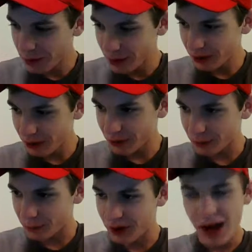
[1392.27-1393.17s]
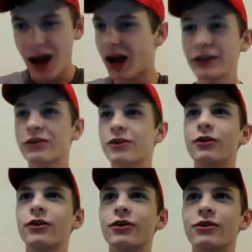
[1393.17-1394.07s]
about all the... I just don't
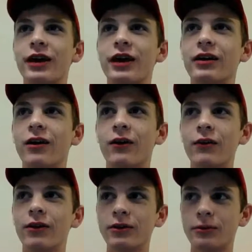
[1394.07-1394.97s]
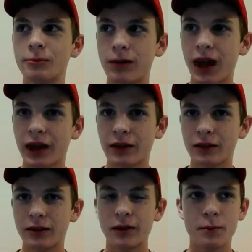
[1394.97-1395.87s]
understand all the black
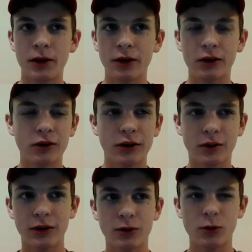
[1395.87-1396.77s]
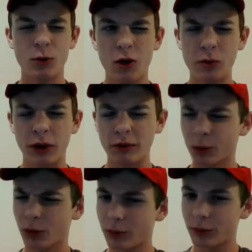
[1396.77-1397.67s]
Americans out there who own private
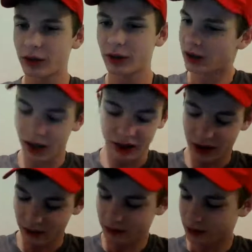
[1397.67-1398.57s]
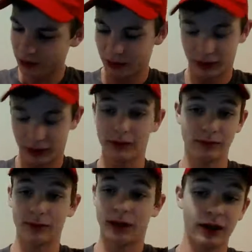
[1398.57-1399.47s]
property. I don't
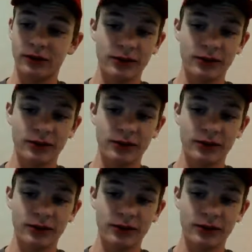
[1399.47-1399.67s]
know.